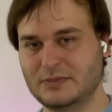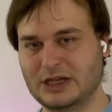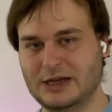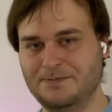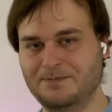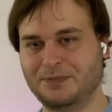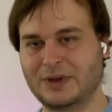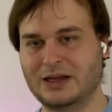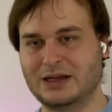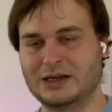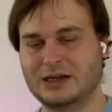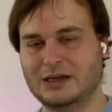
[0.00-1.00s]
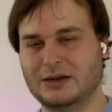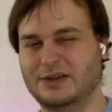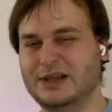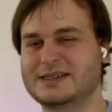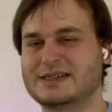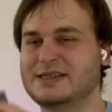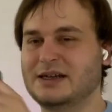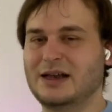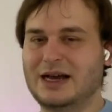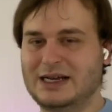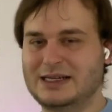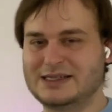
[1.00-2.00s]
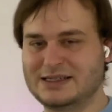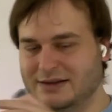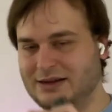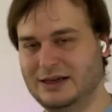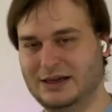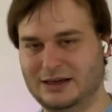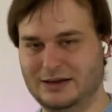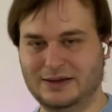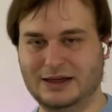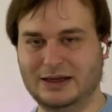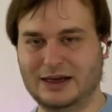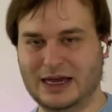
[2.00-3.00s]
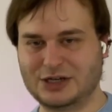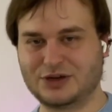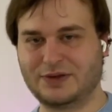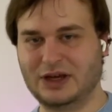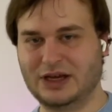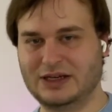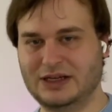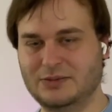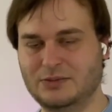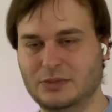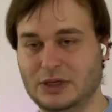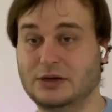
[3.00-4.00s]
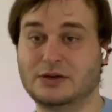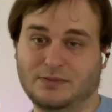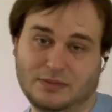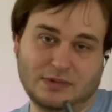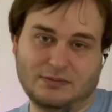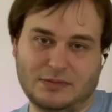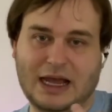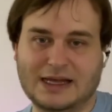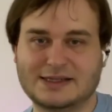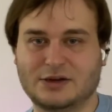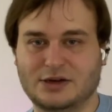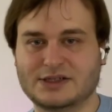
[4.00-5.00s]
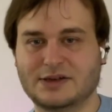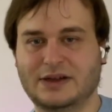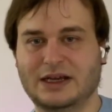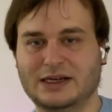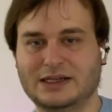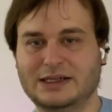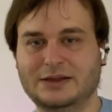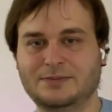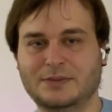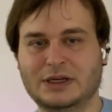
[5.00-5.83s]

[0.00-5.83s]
Okay. This still hides the hash of the ID, and hence also the ID,